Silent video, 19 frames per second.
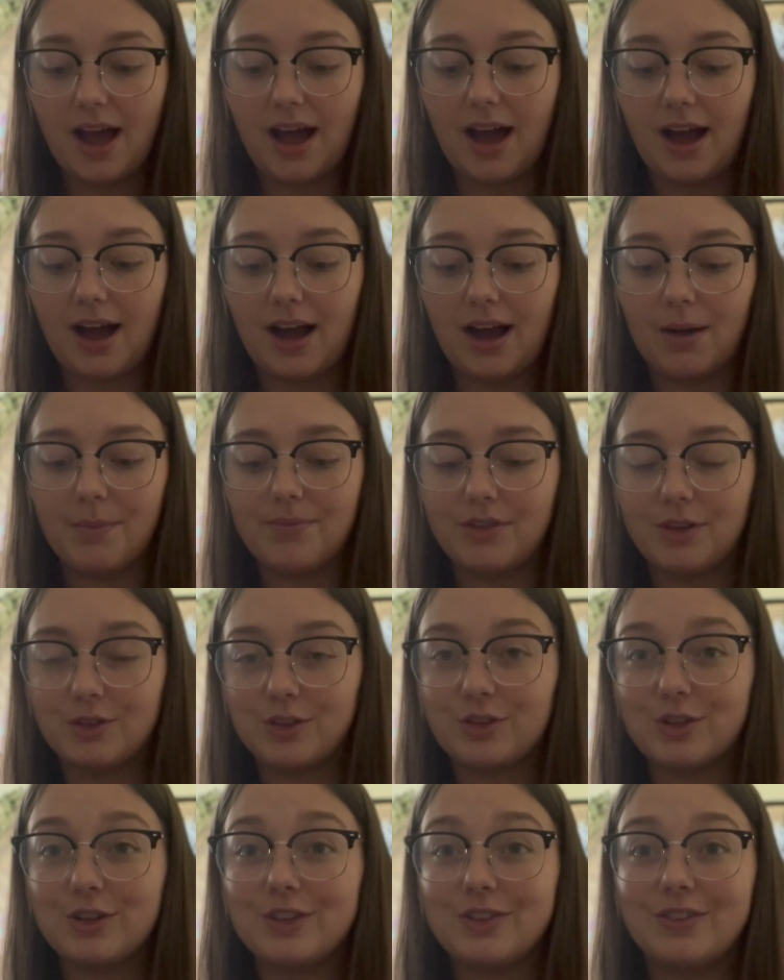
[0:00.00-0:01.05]
Those
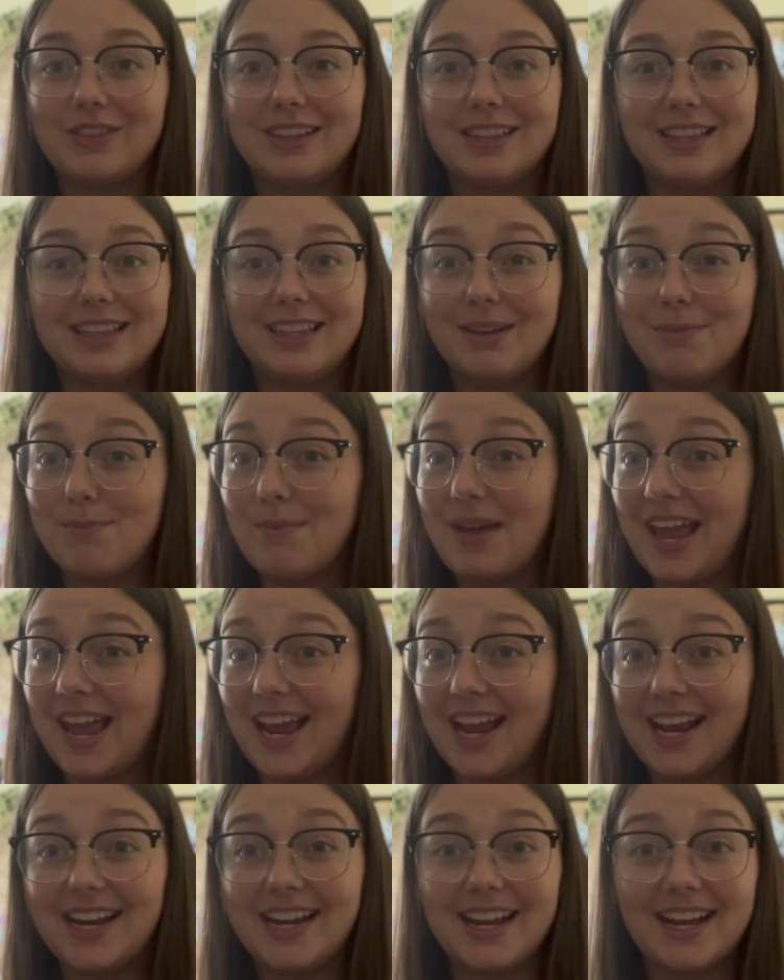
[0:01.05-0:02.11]
are the
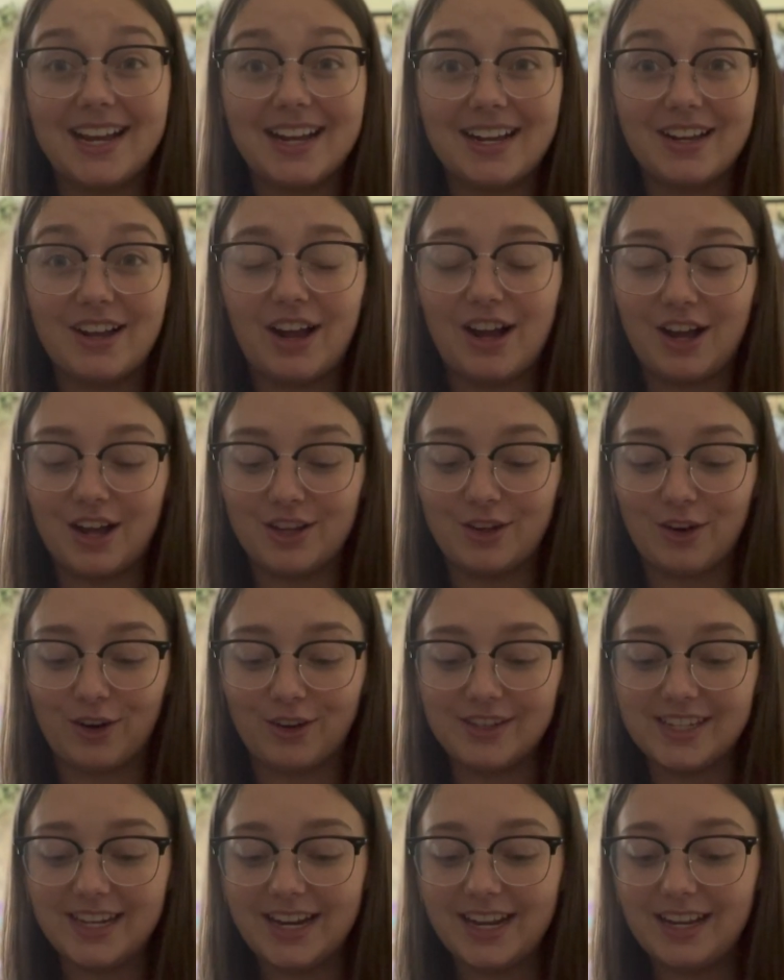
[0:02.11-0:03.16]
main
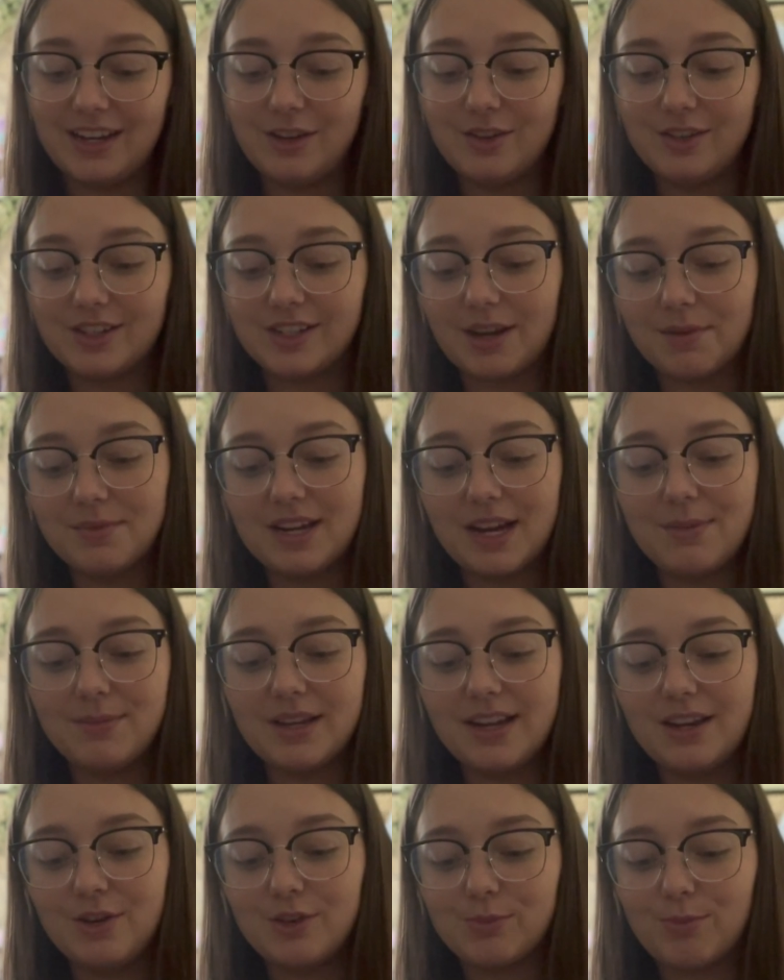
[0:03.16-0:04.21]
yarns that I use. Sometimes I
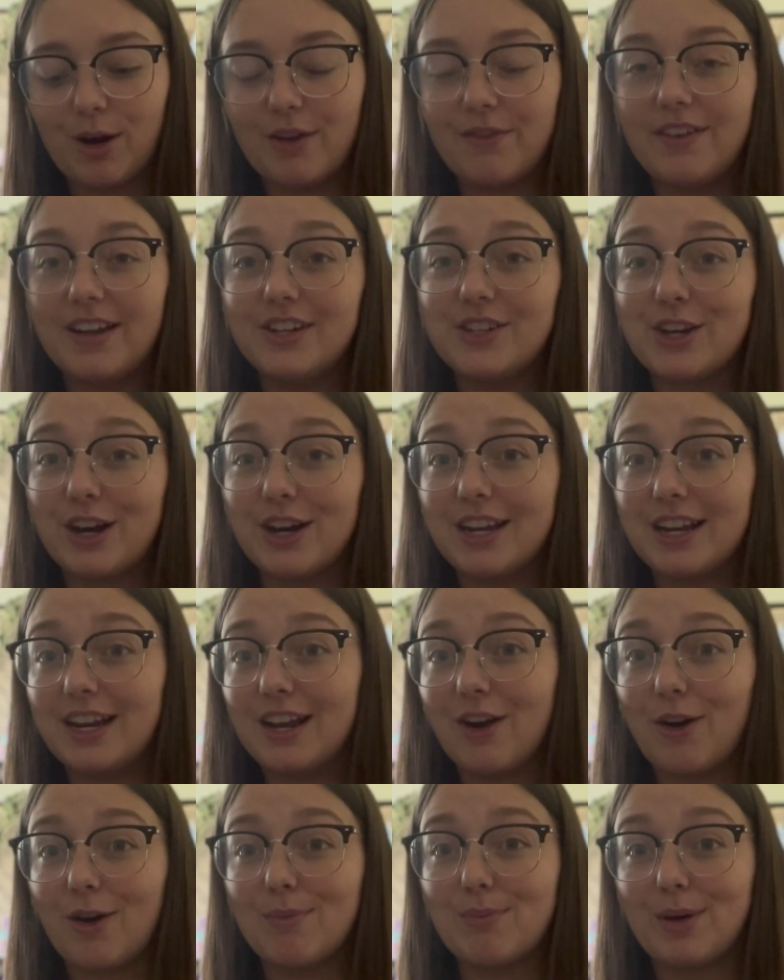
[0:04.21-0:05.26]
use Parfait Chunky
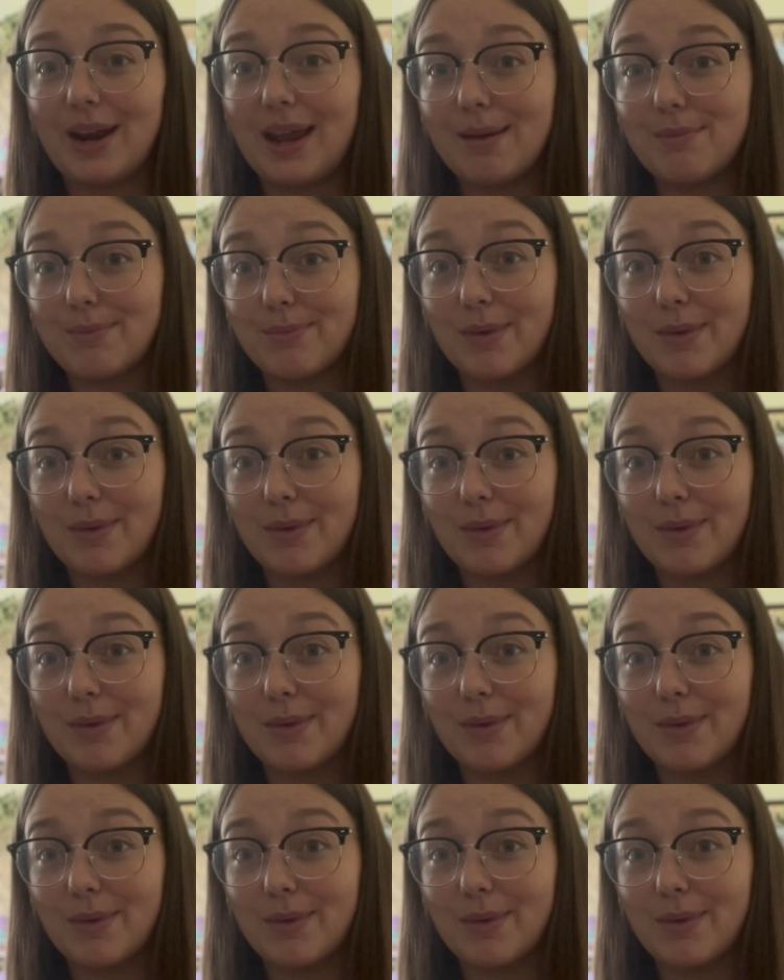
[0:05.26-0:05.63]
or Burnett